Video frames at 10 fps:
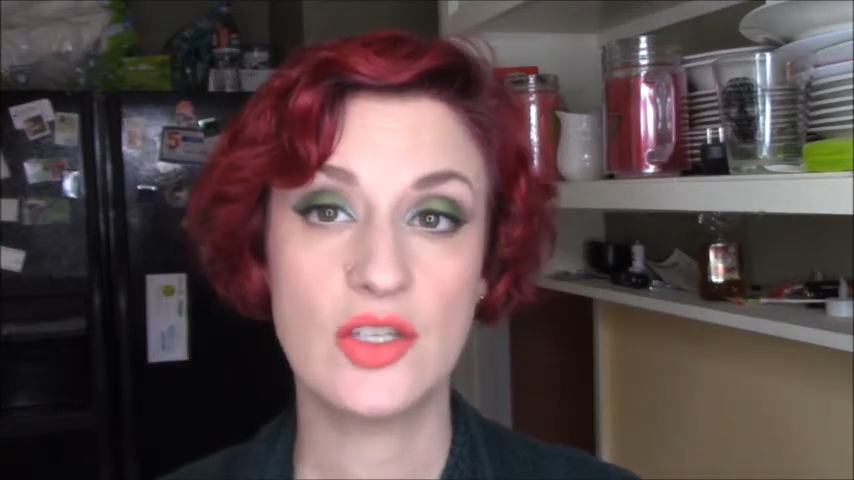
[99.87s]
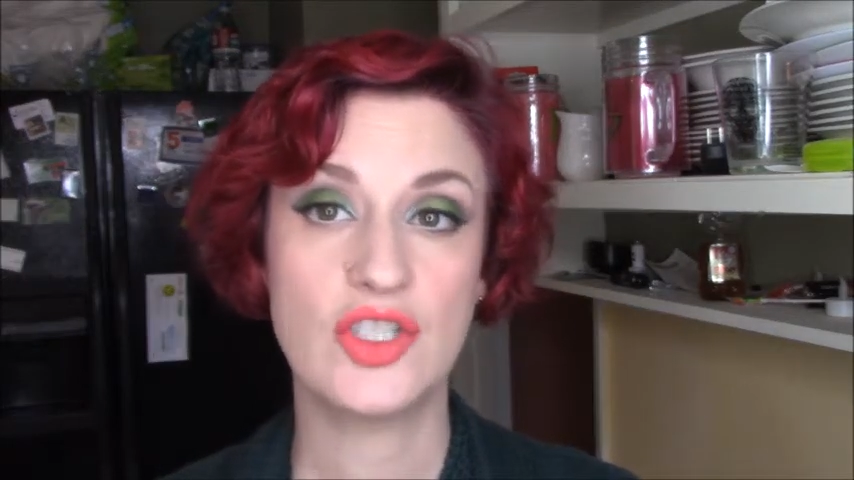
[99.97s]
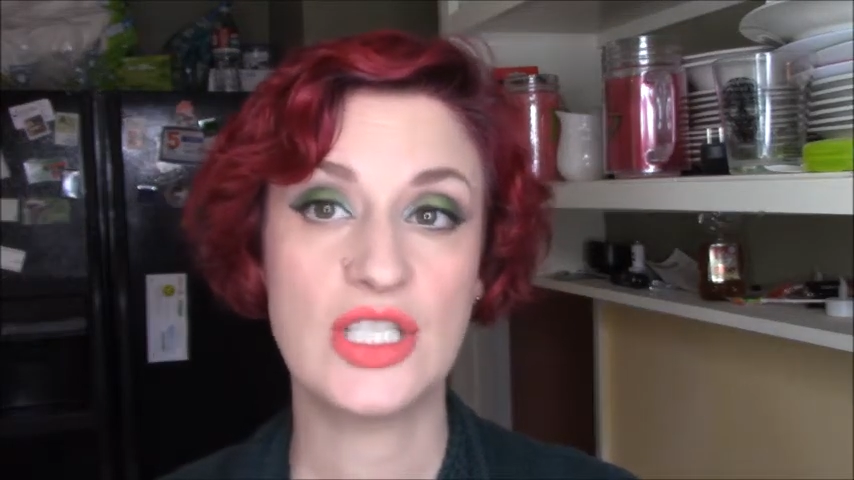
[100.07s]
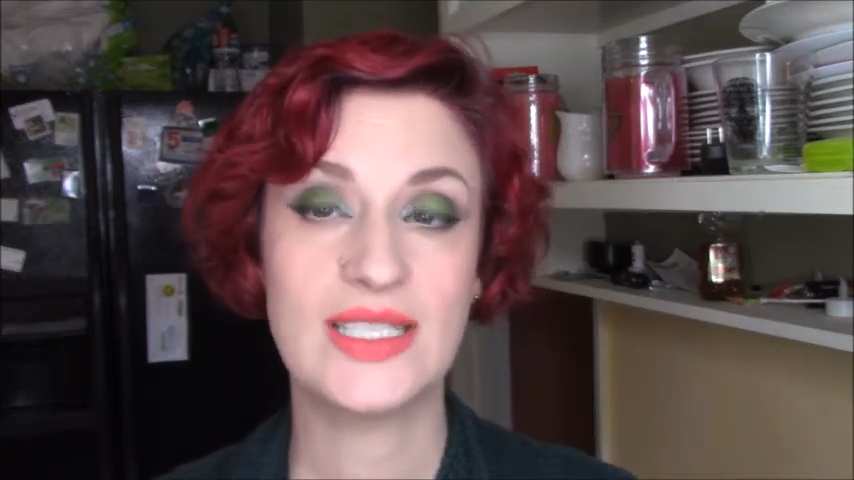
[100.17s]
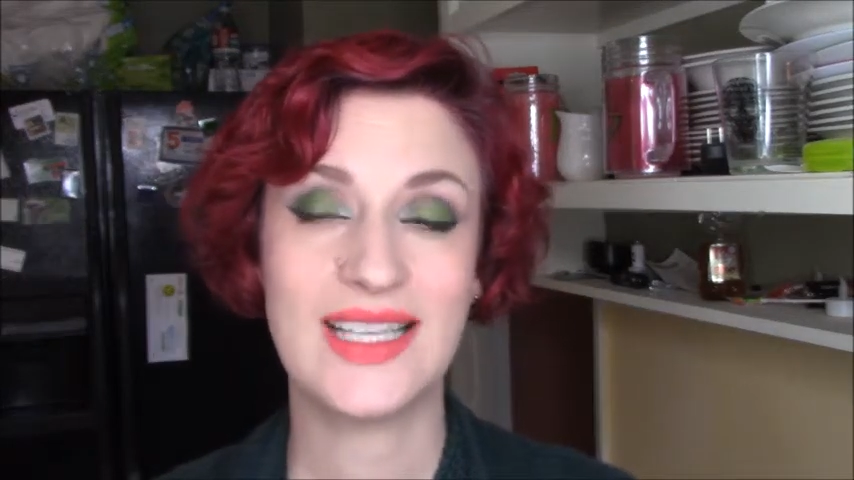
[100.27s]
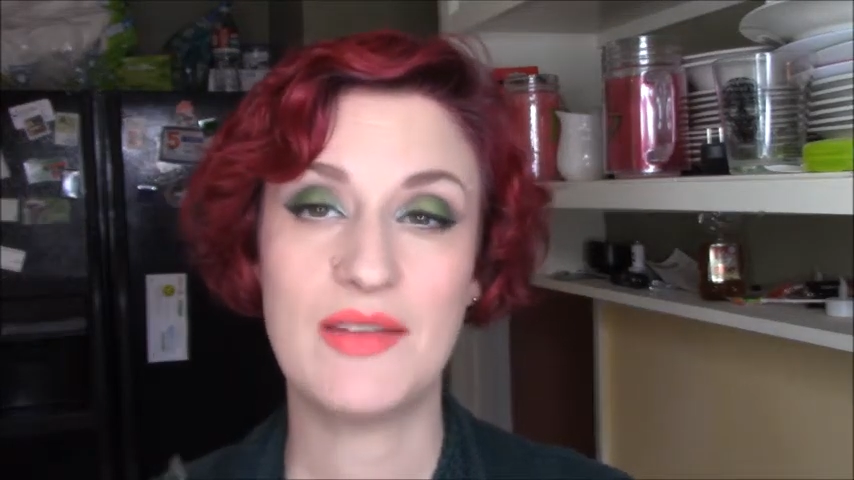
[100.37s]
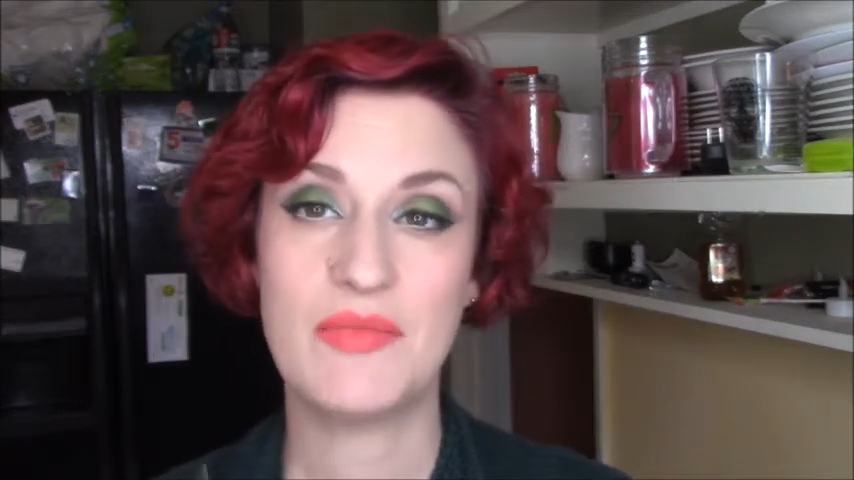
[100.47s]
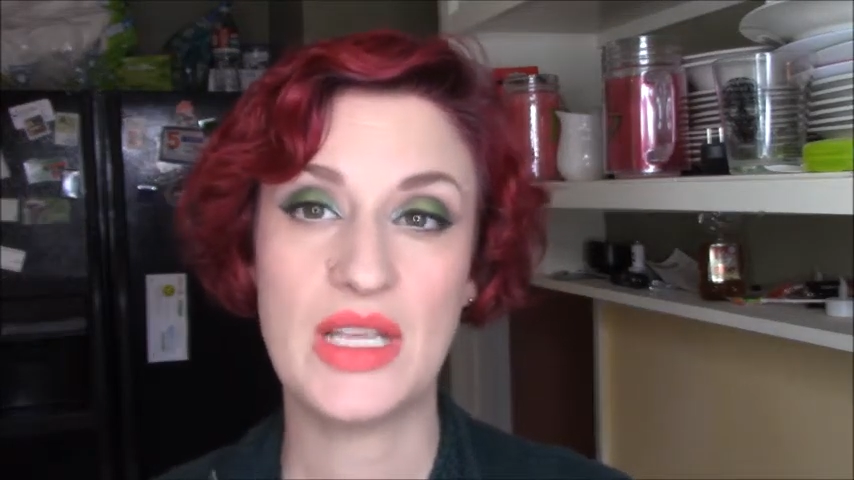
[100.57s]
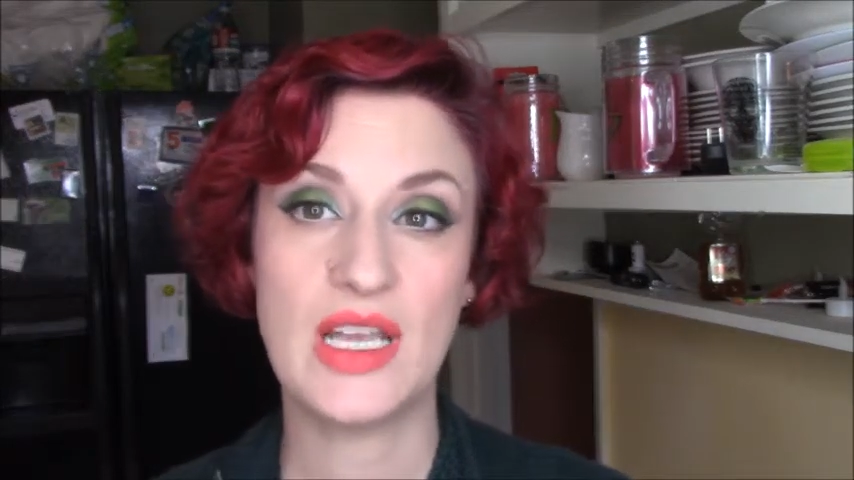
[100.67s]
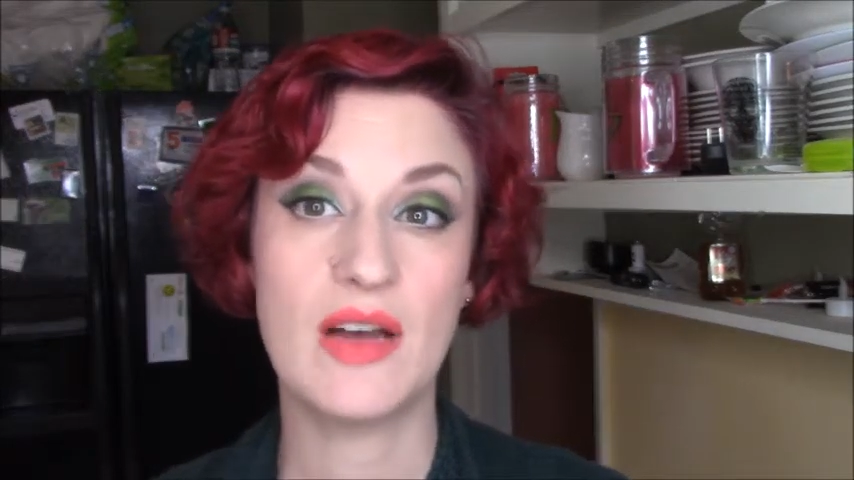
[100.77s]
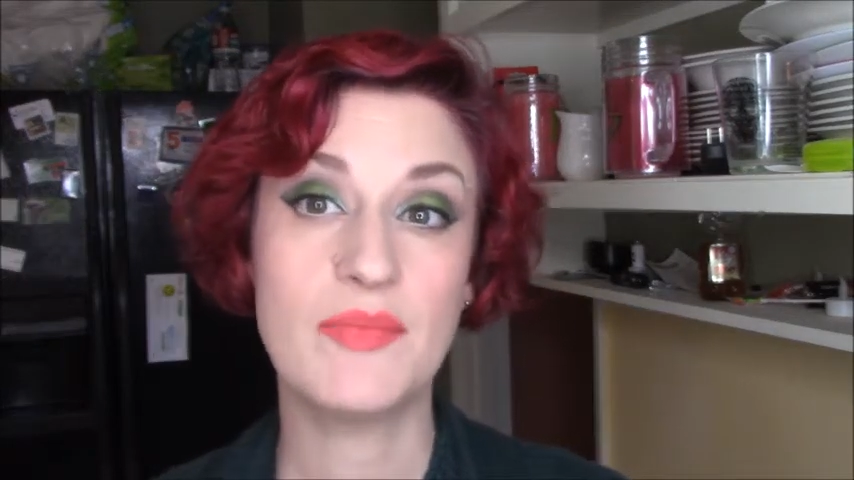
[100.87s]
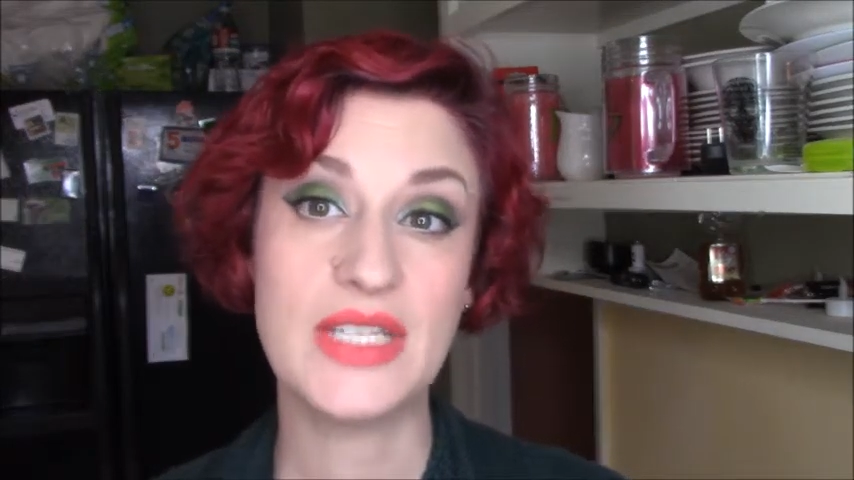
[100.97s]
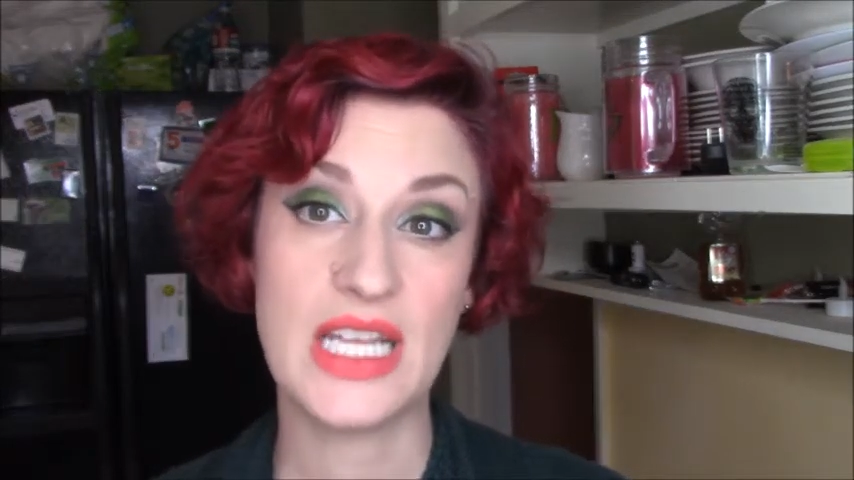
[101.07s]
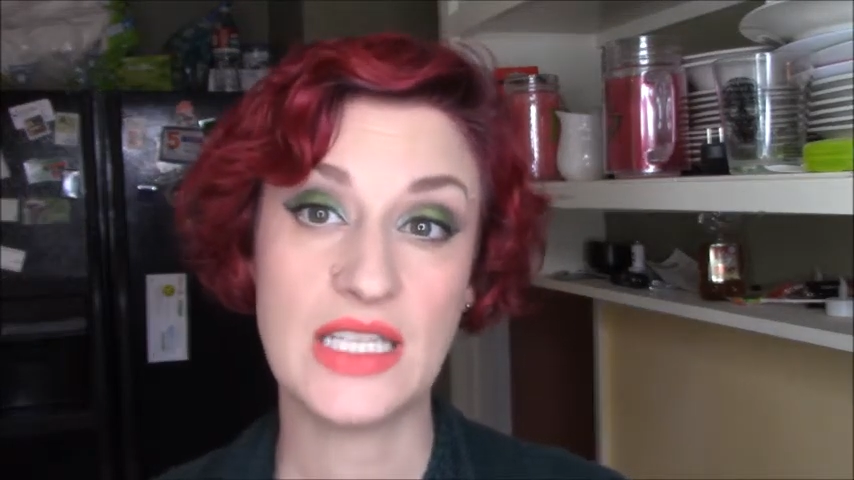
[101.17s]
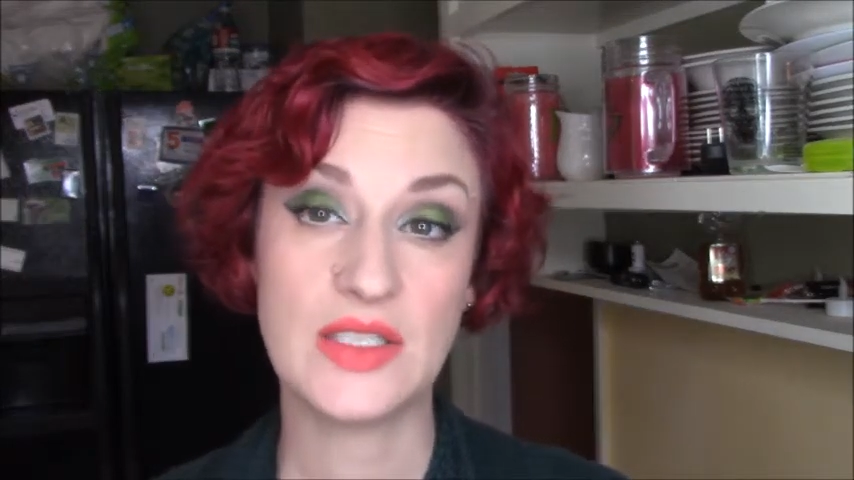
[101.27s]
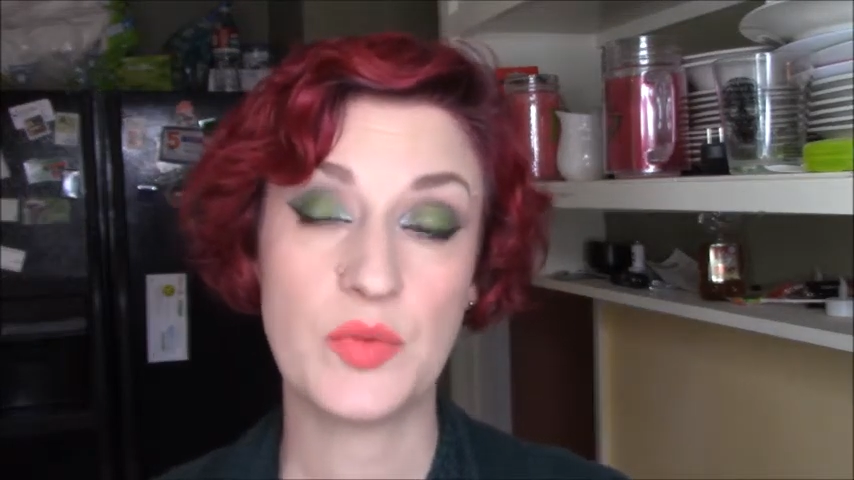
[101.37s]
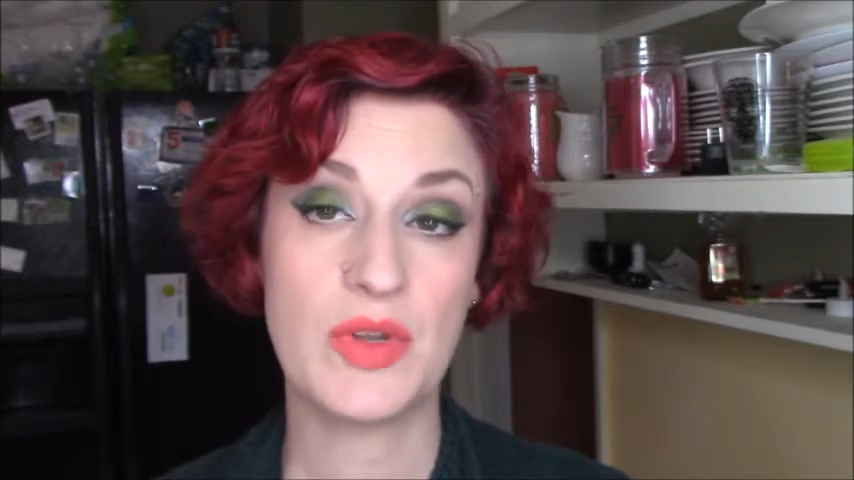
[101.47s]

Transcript: She sent me updates